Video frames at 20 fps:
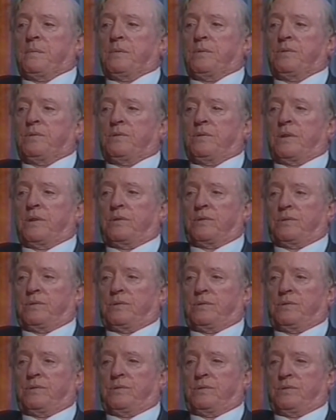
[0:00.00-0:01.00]

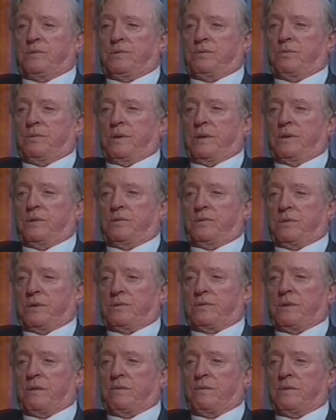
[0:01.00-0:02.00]
six weeks,
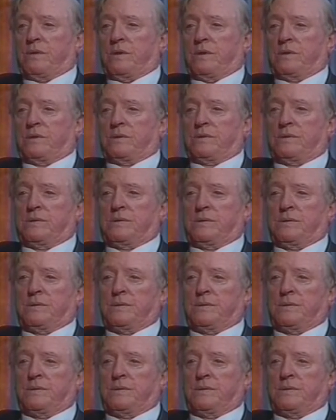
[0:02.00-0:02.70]
six, seven weeks.